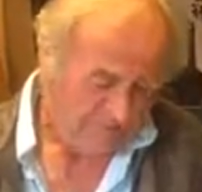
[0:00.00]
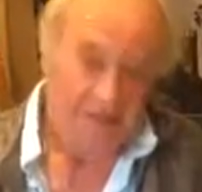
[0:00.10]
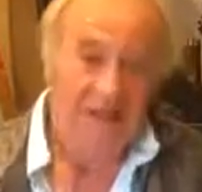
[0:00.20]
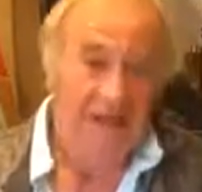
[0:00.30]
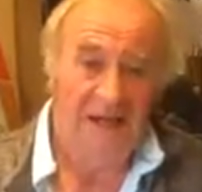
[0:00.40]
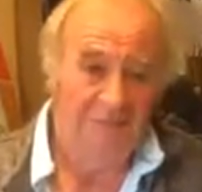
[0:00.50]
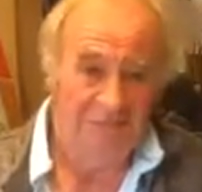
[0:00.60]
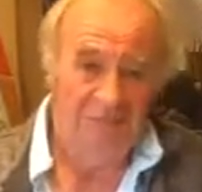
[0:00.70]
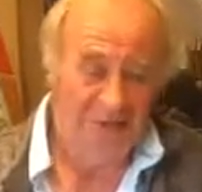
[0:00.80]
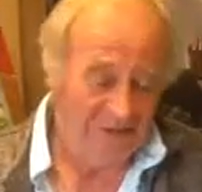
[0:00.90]
Can't get any
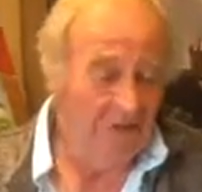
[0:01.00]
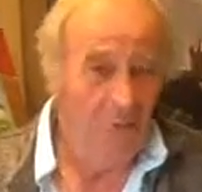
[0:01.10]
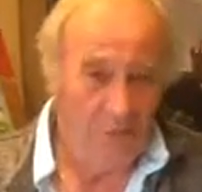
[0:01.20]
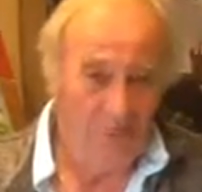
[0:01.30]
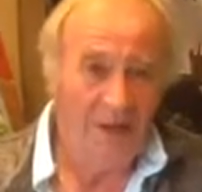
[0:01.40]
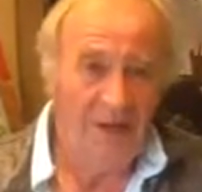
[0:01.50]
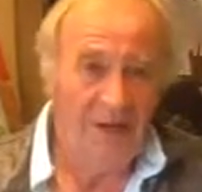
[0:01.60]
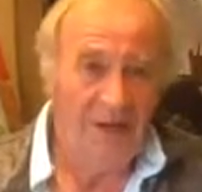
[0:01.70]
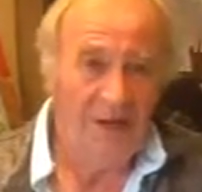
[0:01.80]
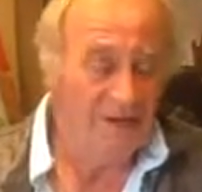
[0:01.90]
than that. We'll require a
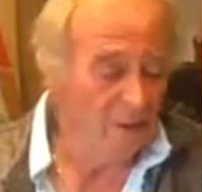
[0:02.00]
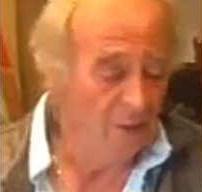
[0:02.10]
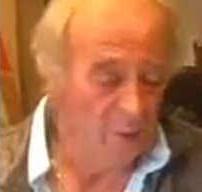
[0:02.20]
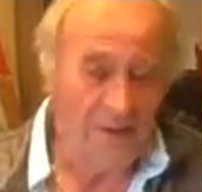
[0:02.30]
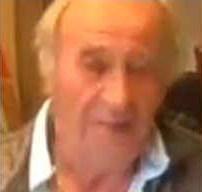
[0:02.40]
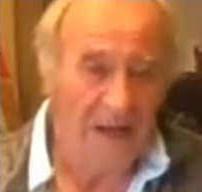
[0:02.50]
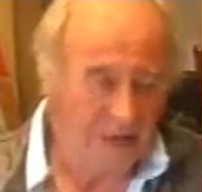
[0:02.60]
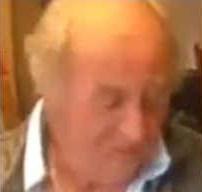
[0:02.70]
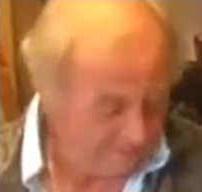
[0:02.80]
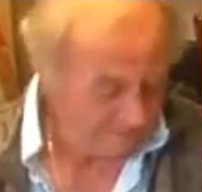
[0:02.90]
van with a
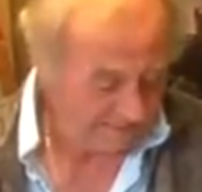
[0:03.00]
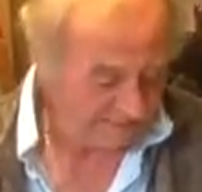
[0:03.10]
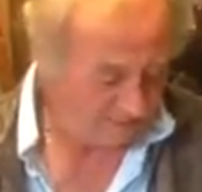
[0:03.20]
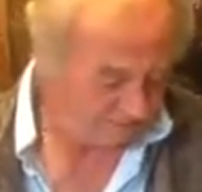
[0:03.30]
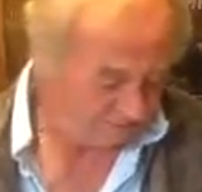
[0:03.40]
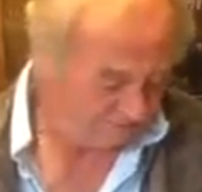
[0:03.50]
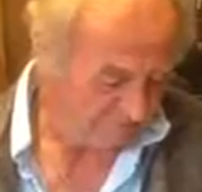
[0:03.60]
man. That's it.